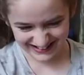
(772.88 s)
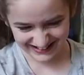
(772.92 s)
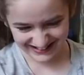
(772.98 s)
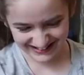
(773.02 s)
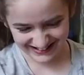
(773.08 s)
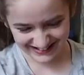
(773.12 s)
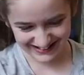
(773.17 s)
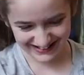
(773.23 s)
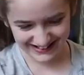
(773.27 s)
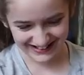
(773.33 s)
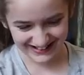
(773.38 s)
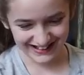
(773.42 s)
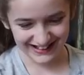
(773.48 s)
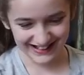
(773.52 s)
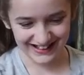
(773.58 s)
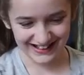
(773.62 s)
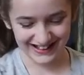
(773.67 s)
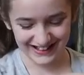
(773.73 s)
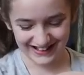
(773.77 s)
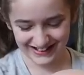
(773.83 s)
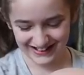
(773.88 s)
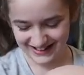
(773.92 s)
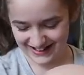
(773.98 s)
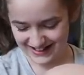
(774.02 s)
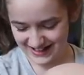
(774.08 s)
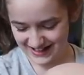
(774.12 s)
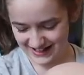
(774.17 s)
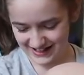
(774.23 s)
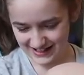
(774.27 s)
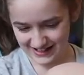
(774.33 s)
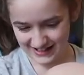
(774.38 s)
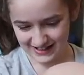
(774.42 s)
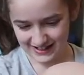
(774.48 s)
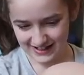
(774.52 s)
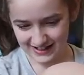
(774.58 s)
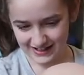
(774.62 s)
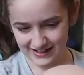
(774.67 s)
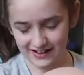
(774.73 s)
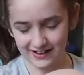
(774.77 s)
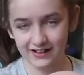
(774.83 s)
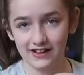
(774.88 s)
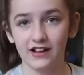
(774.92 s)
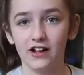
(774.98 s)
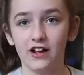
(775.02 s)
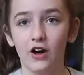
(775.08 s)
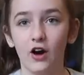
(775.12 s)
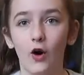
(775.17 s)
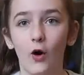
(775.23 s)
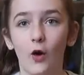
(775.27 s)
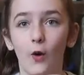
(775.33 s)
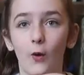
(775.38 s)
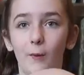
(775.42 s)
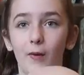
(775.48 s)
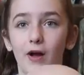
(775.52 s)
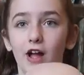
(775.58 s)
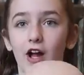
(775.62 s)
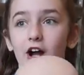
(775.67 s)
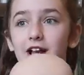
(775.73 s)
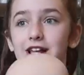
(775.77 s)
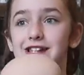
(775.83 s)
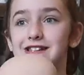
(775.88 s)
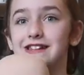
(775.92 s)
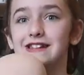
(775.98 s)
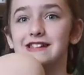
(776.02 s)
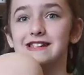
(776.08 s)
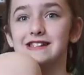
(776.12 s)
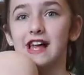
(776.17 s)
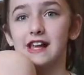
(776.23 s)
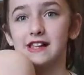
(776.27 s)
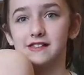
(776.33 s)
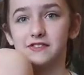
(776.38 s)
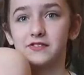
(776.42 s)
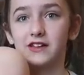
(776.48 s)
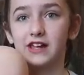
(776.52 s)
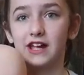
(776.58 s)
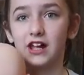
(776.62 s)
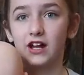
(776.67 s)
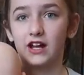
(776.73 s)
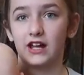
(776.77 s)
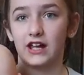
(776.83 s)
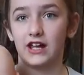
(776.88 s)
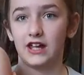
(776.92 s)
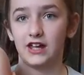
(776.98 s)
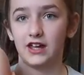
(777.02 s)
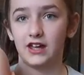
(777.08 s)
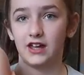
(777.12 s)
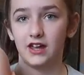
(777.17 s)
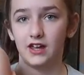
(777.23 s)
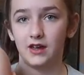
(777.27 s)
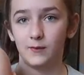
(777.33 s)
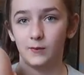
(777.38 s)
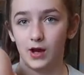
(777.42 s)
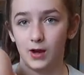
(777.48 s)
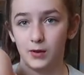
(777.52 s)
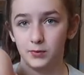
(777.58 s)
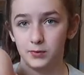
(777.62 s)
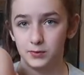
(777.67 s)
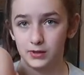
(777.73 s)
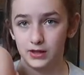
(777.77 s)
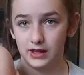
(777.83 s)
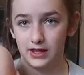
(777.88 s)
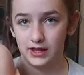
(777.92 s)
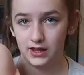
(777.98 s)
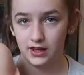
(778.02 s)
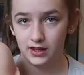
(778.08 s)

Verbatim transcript: going to grab Gary for comparison. Oh my god, he's at the size of Gary. Probably.